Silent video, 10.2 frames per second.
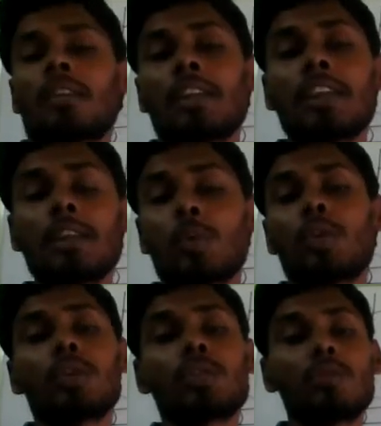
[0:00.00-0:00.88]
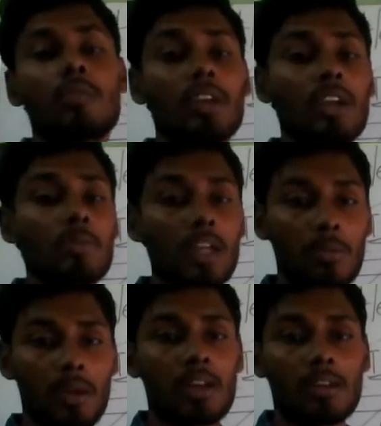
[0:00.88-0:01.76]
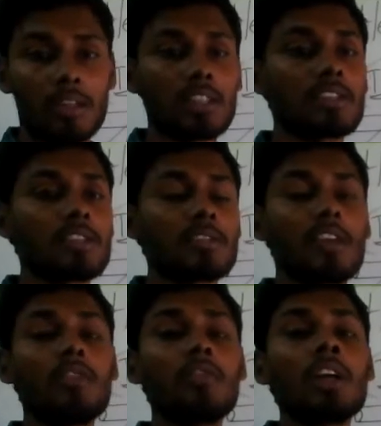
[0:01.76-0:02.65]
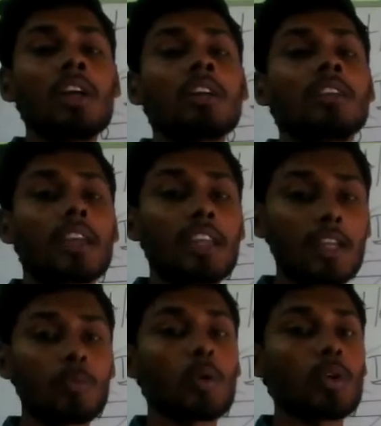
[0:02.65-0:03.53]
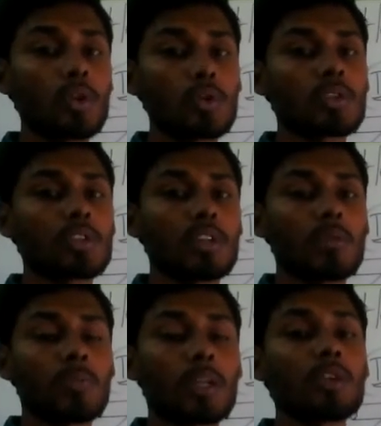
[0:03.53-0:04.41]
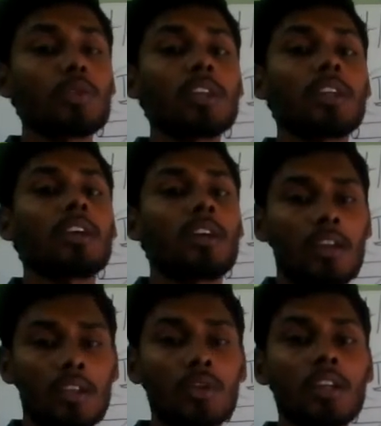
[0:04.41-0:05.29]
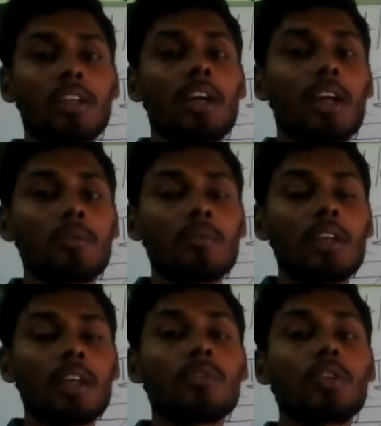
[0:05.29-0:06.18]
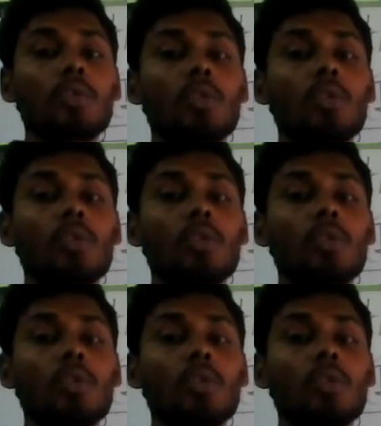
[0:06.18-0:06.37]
heat produced will become double, in the sense of the heat produced per unit time if the 2